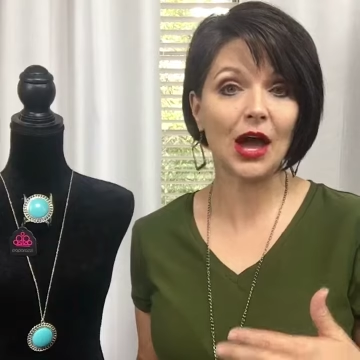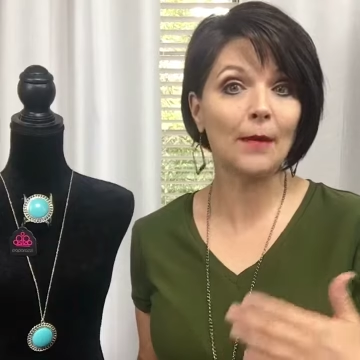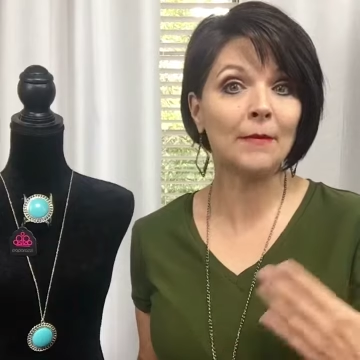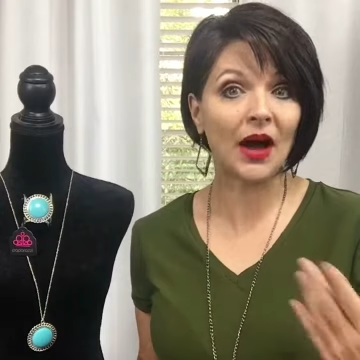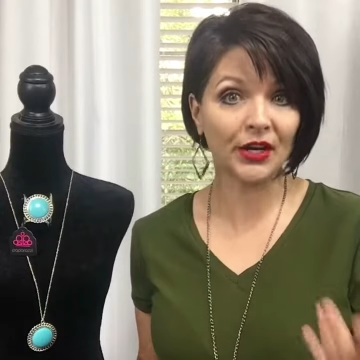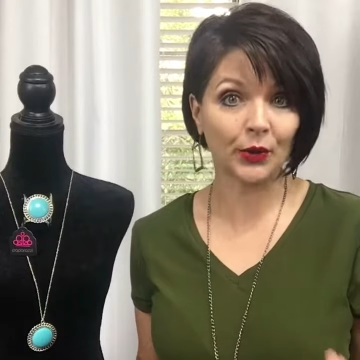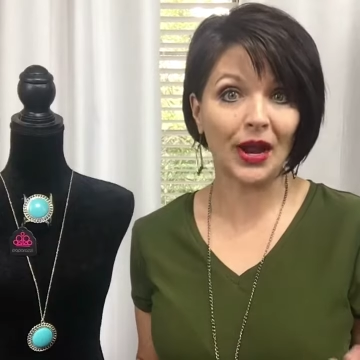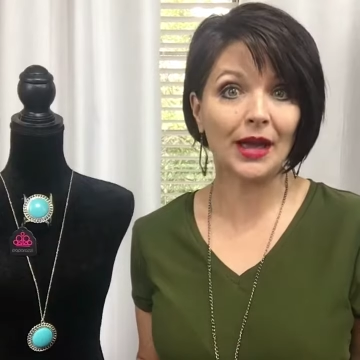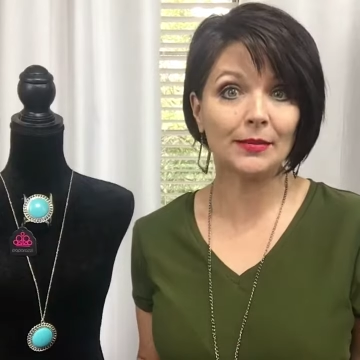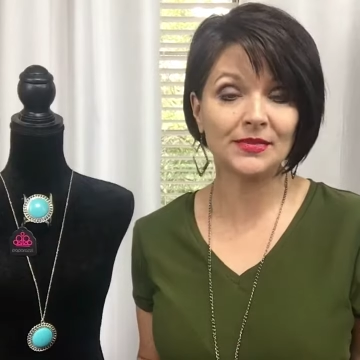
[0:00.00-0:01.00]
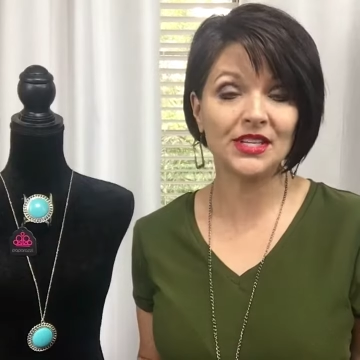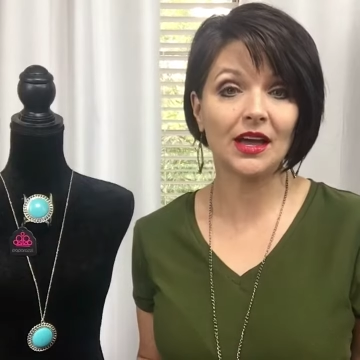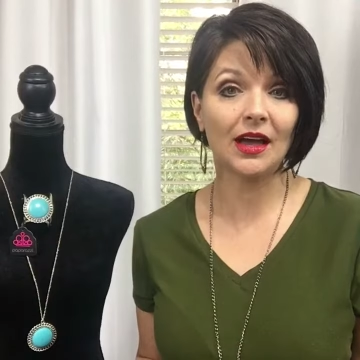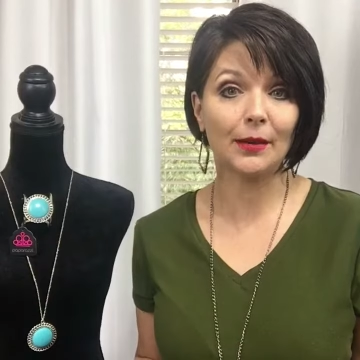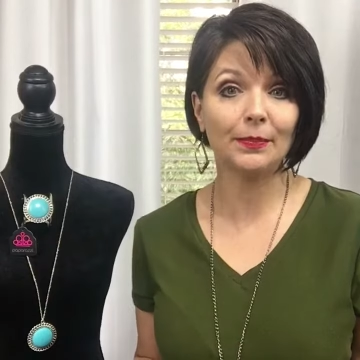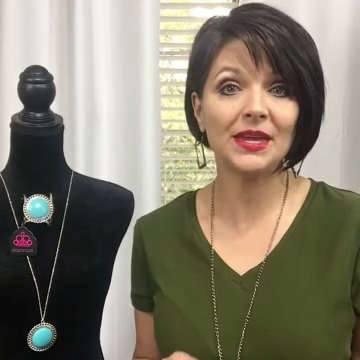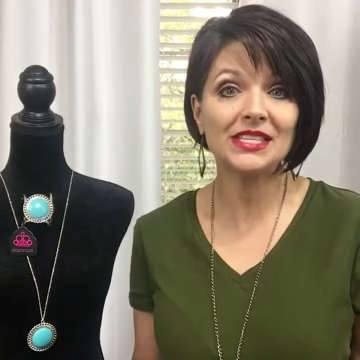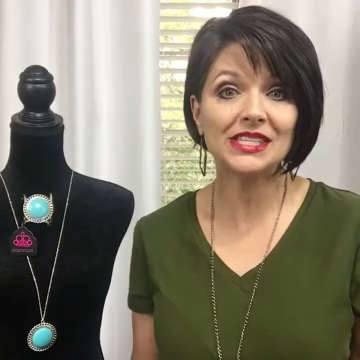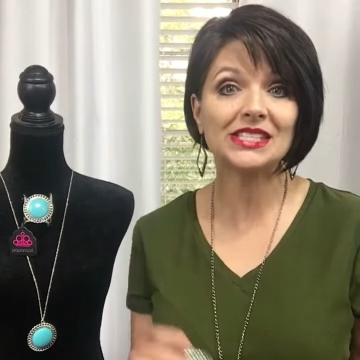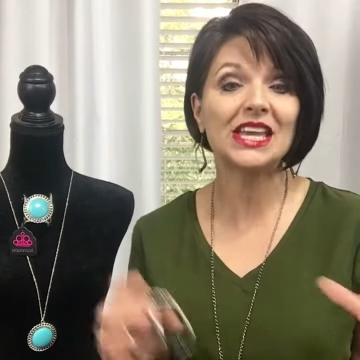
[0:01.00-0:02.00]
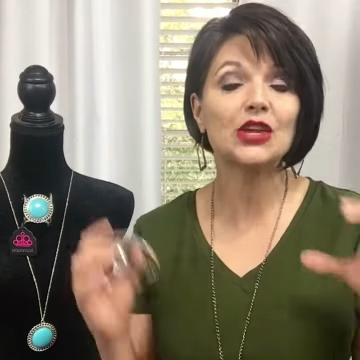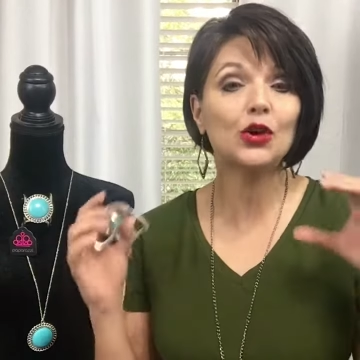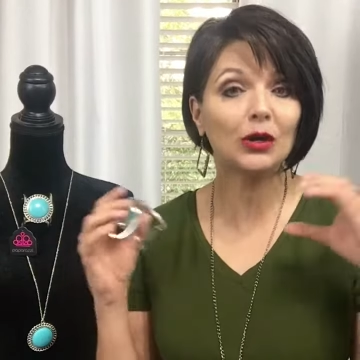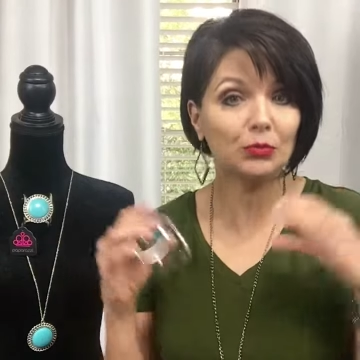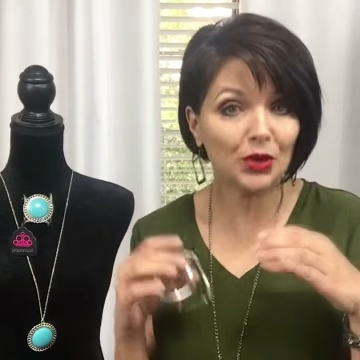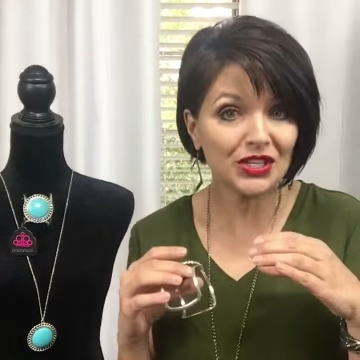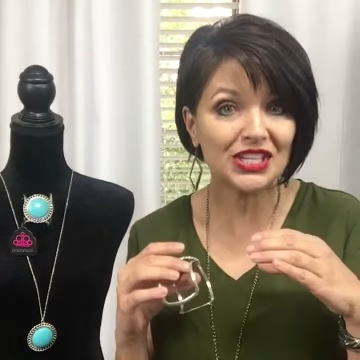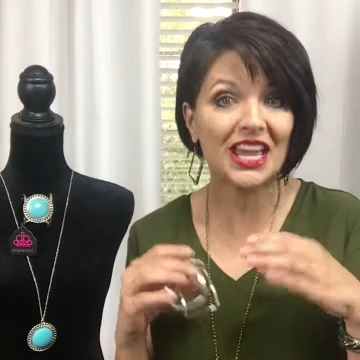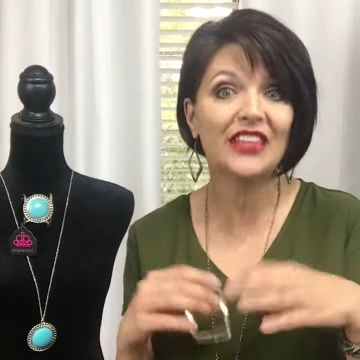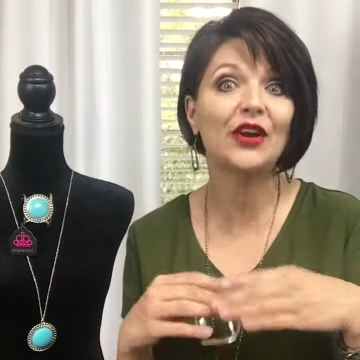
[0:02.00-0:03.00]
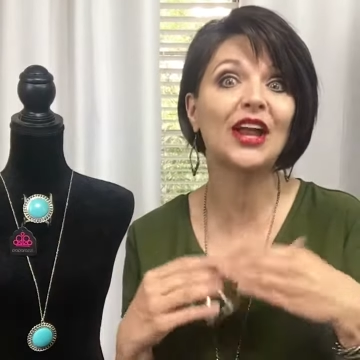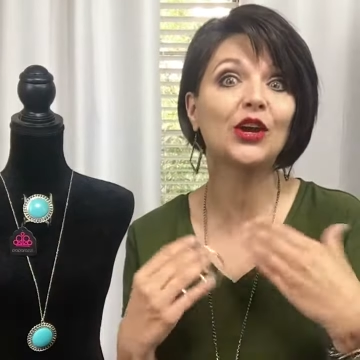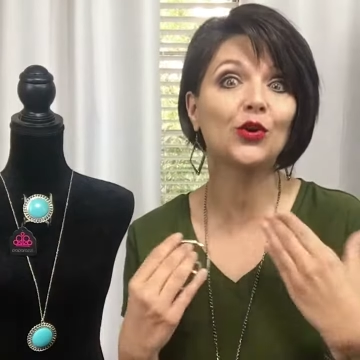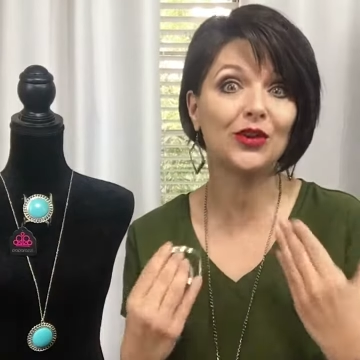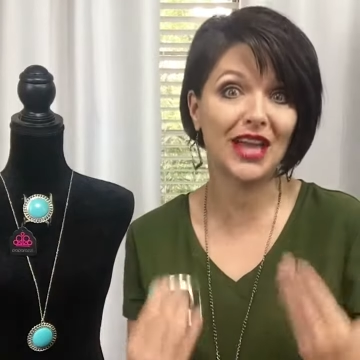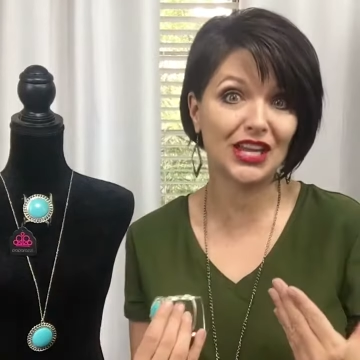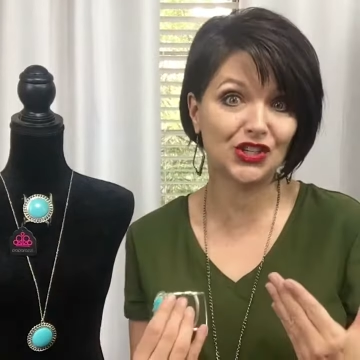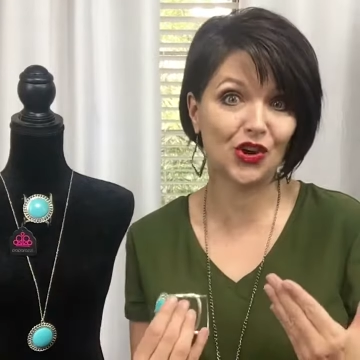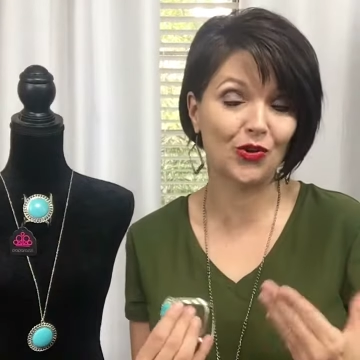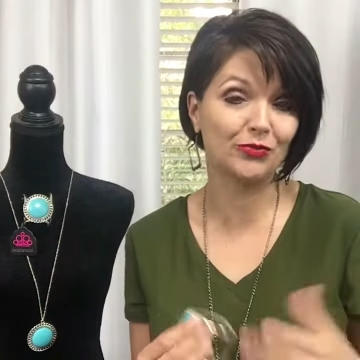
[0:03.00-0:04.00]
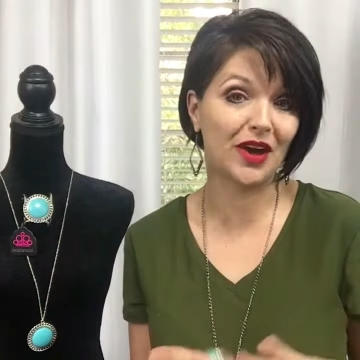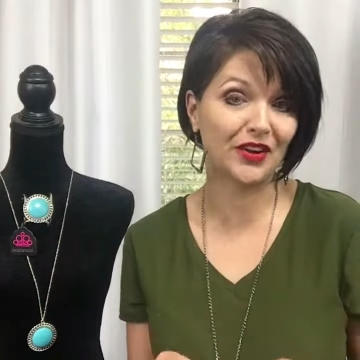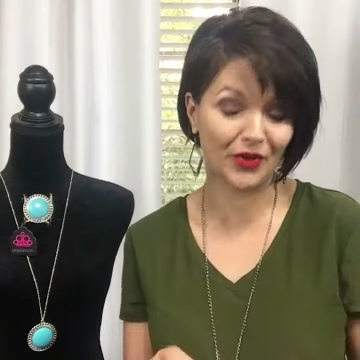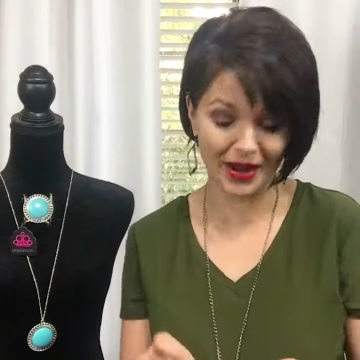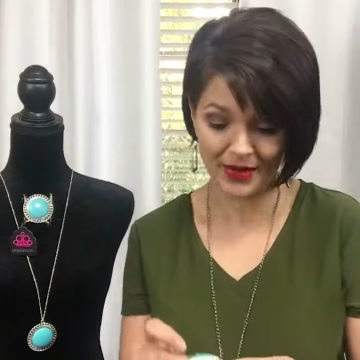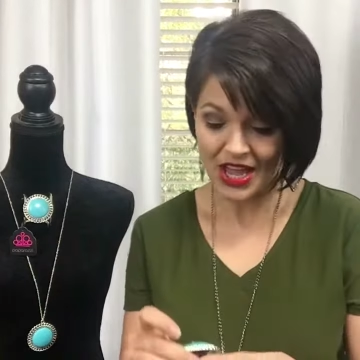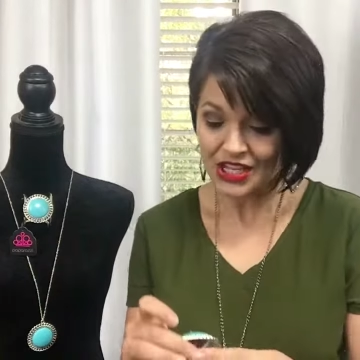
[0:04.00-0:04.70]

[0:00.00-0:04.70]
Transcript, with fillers: uh, monogrammed uh, pieces that you can put together and create your own monogram.